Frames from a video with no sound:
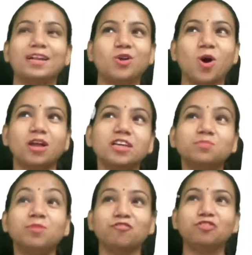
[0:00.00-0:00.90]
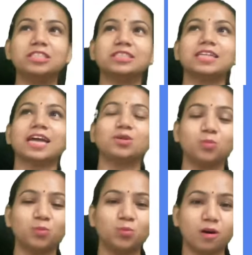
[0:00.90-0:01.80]
alcoholic beverages that
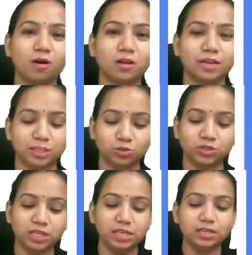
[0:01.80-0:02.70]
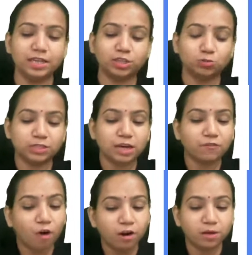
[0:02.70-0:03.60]
like you see, that you must
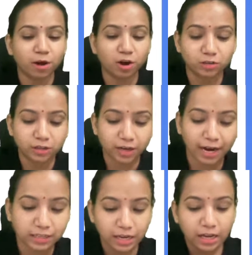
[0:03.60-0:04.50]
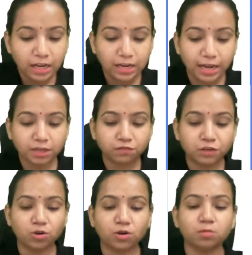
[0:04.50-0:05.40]
have heard about, right? Like if
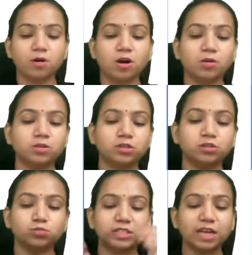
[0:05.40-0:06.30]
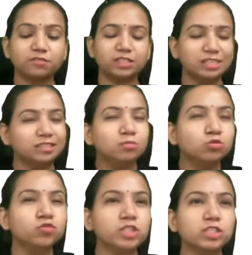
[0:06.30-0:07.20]
we talk about, you must have seen in the
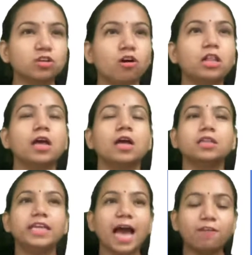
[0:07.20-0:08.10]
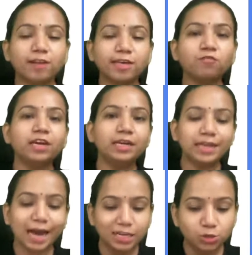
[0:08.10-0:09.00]
movies and all, they have like a very
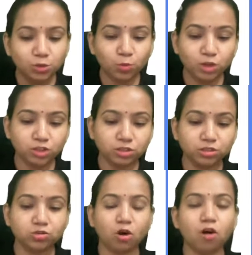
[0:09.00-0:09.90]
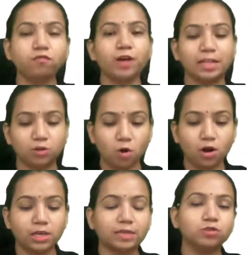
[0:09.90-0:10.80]
dilute versions of
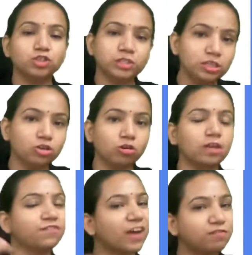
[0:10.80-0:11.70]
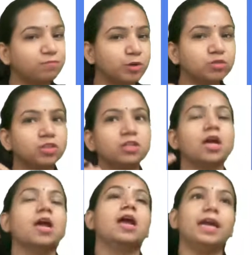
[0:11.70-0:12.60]
alcohol, like which is ethanol, like 5%,
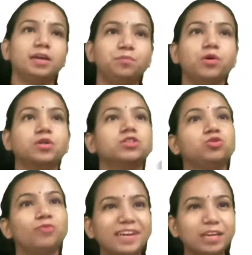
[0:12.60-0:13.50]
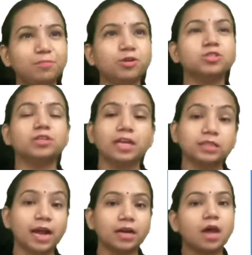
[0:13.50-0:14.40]
8%, 20%,
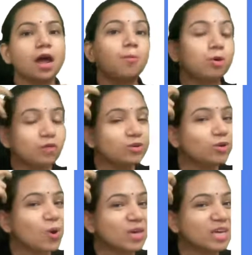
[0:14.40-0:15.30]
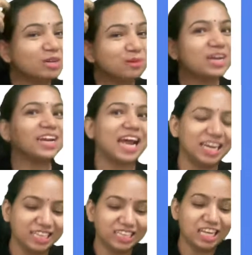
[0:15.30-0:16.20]
like that. But when you're talking about
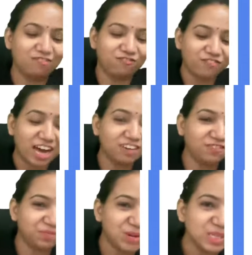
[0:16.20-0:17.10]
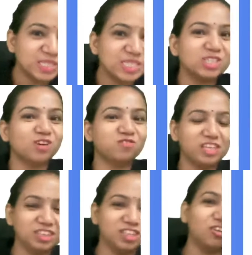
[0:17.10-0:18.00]
95% of
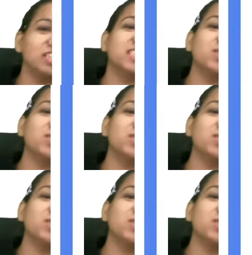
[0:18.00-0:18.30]
ethanol,